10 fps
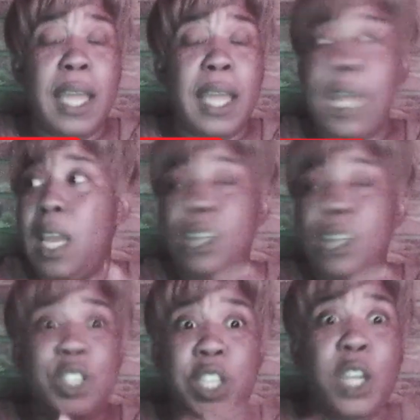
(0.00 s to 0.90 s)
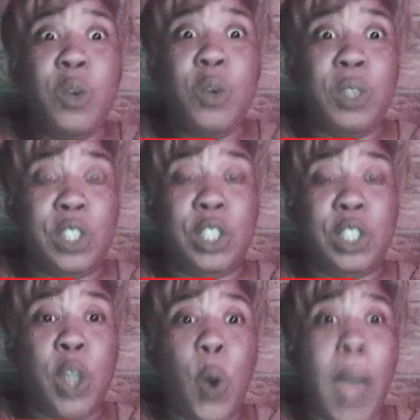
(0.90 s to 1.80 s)
And she was
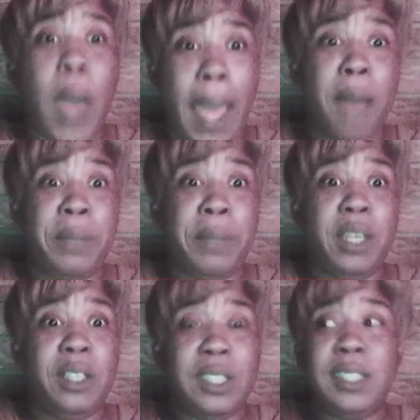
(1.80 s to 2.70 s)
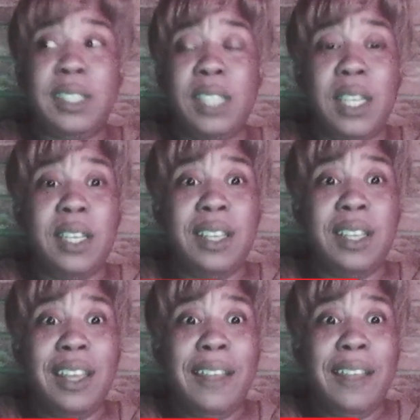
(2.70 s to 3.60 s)
so happy to see
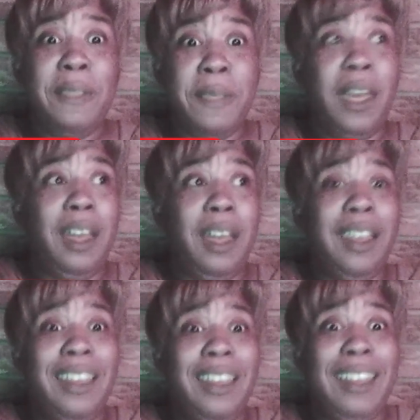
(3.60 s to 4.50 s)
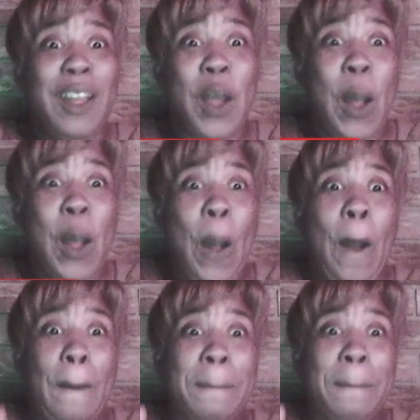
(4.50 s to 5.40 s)
that
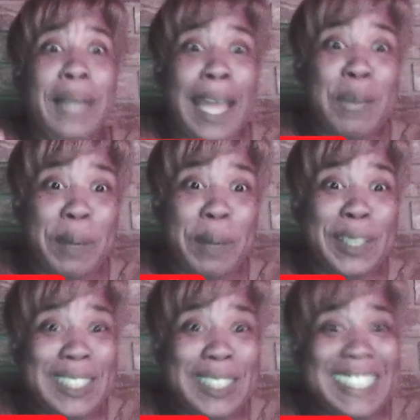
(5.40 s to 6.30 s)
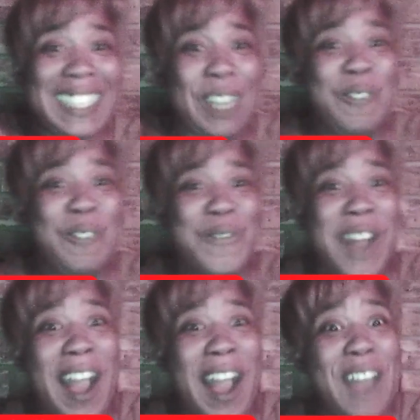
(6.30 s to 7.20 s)
a black person
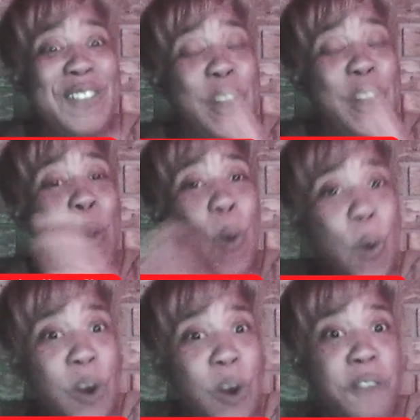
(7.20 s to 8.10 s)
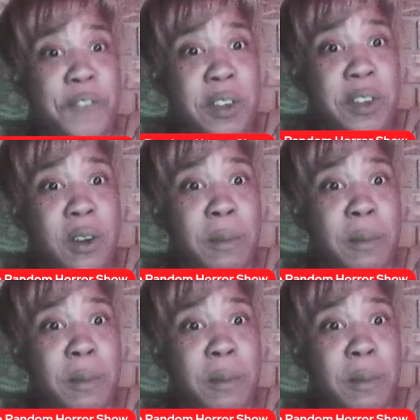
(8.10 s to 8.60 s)
survived a horror film.